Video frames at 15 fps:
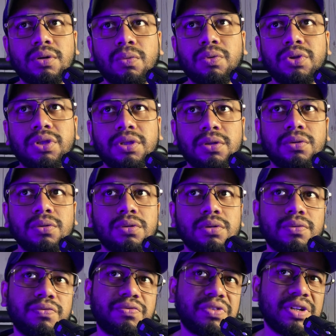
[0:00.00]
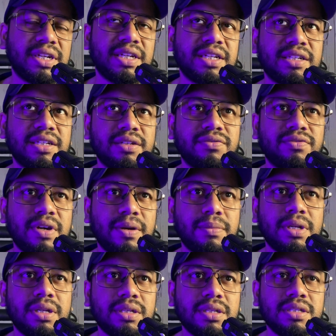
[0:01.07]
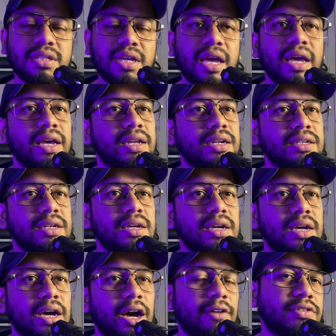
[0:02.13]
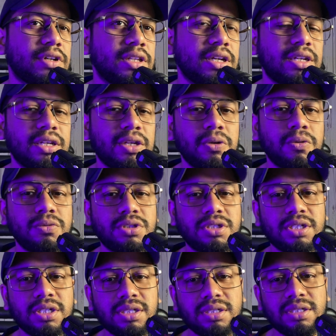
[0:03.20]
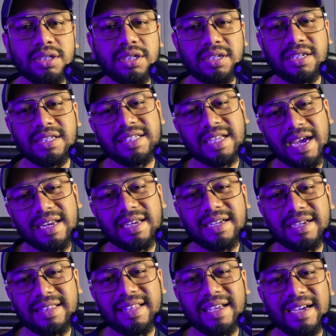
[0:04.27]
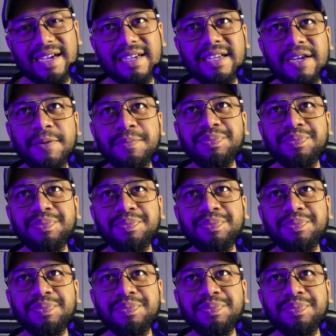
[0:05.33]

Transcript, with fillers: with your friend and families, and after that you just decided that